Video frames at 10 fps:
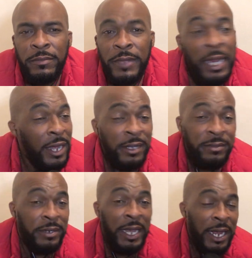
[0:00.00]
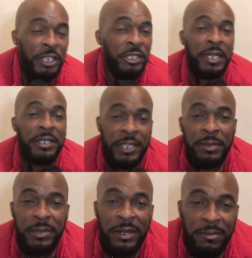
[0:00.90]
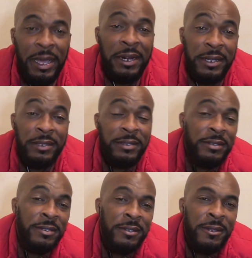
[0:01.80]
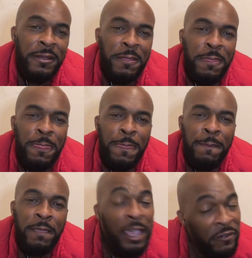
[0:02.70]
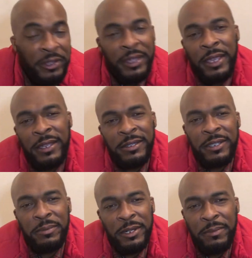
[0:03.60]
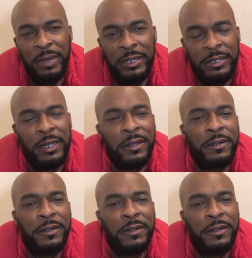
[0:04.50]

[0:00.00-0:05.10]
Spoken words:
It ain't shit tempting about us. Everything is tempting about y'all.